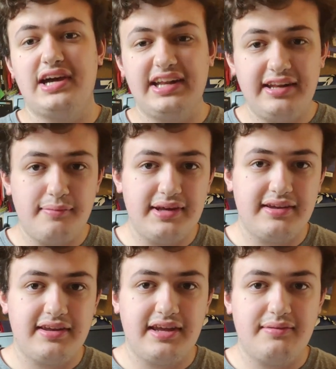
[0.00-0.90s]
I need to make a
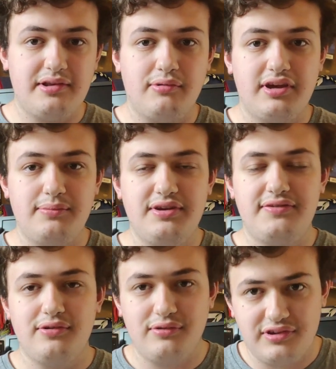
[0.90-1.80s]
game that will get me
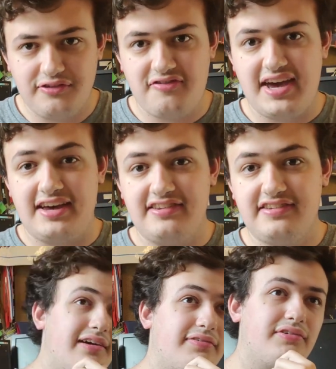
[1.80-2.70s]
views fast.
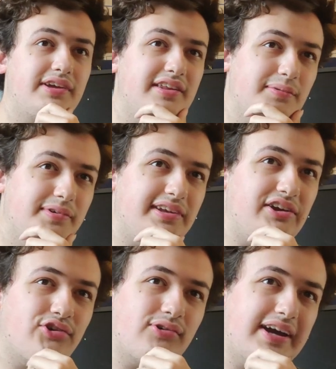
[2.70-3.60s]
If only there was a
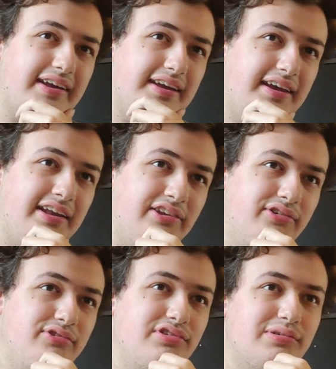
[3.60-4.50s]
crackhead
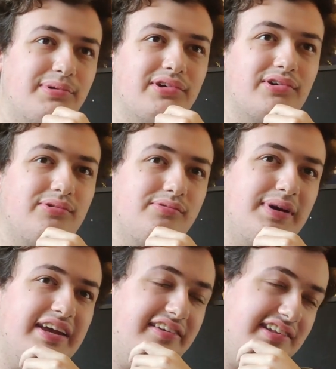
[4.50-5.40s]
YouTuber who
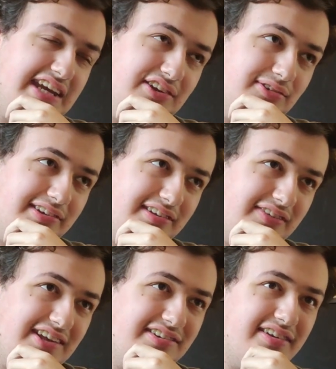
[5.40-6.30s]
makes dangerous
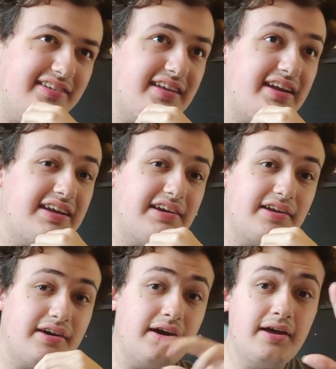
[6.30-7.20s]
inventions that I
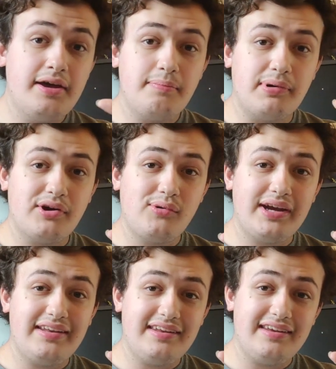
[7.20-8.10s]
could borrow
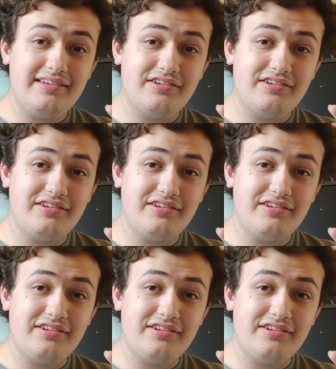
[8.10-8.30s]
ideas